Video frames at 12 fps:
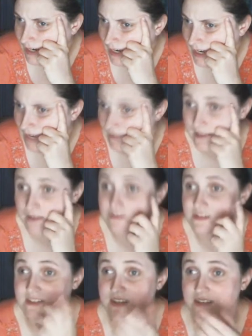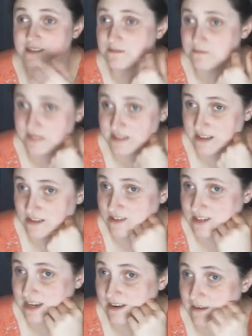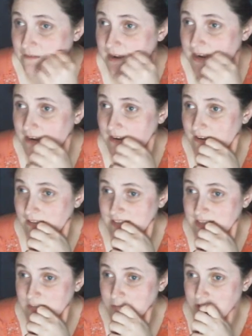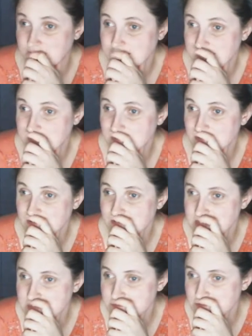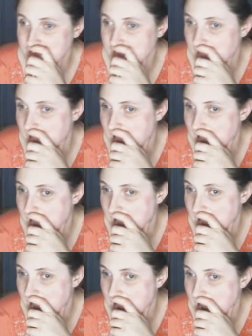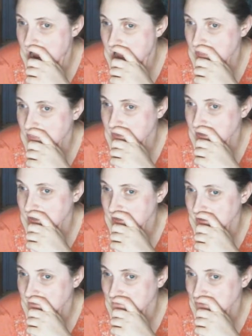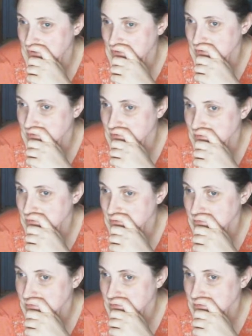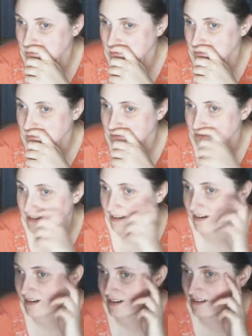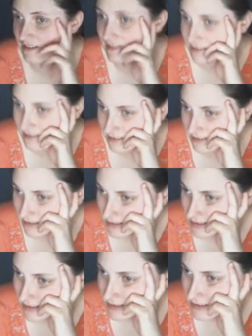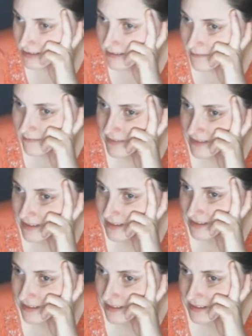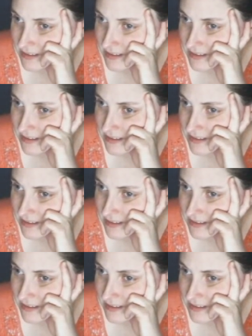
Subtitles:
that was a custom Sailor Scout I made, Sailor Libra, that I never... Alright. This...